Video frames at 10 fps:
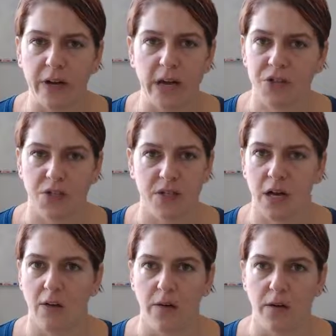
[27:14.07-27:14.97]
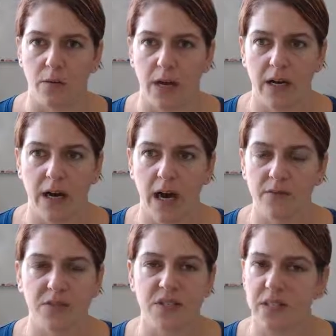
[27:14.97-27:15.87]
variations of it,
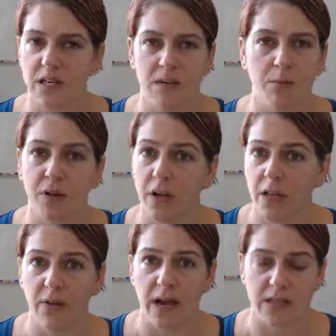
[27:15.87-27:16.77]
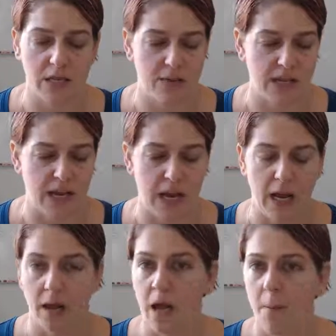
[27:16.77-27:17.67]
right? I have seen plenty of ads that have
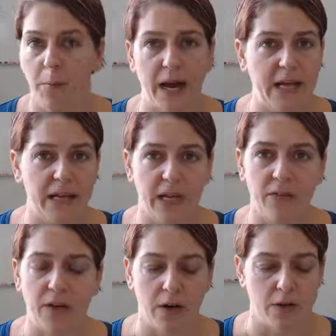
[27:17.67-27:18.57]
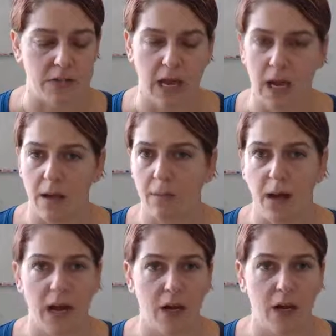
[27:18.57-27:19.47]
said, hey, buy ClickFunnels,
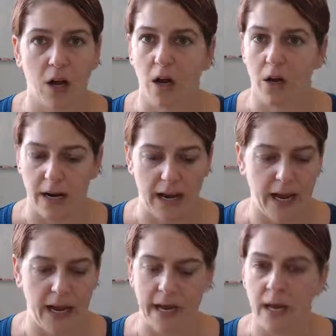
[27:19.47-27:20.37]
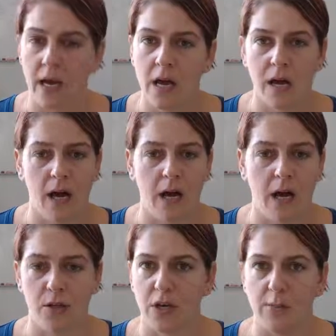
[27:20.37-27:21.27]
hey, buy a car, hey,
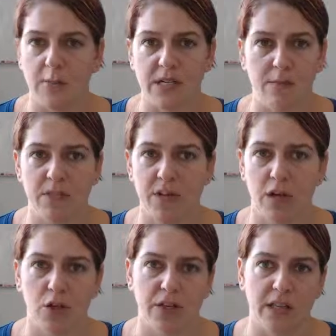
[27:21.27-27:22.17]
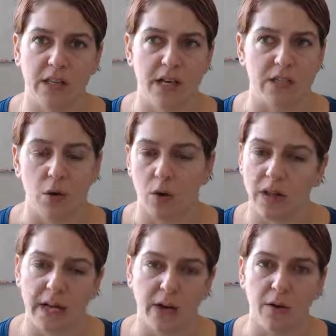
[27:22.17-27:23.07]
you came to Amazon, looked at this, go
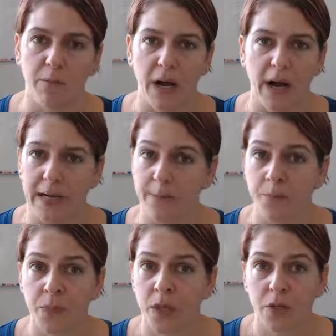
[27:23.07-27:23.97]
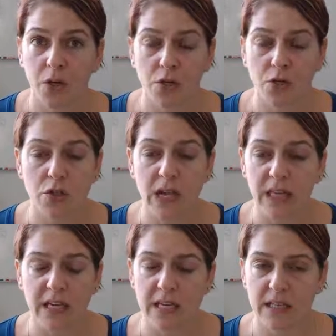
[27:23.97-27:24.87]
click here and buy it. There's
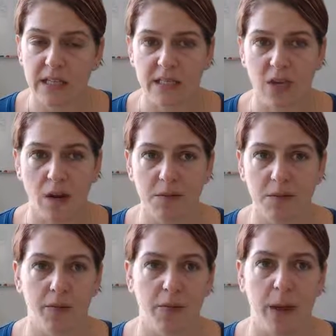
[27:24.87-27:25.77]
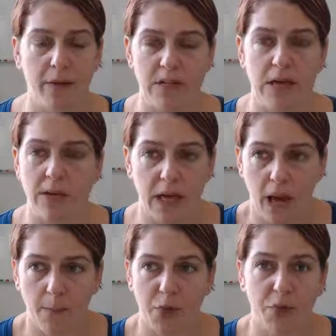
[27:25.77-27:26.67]
nothing that stops me from having the
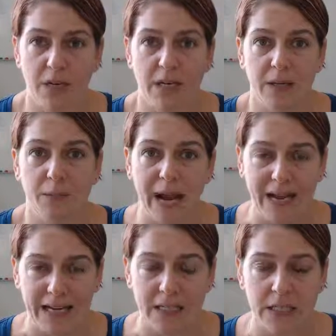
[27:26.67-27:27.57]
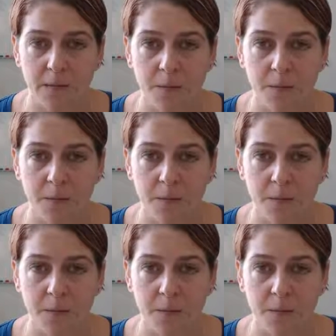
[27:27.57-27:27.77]
opportunity to buy it,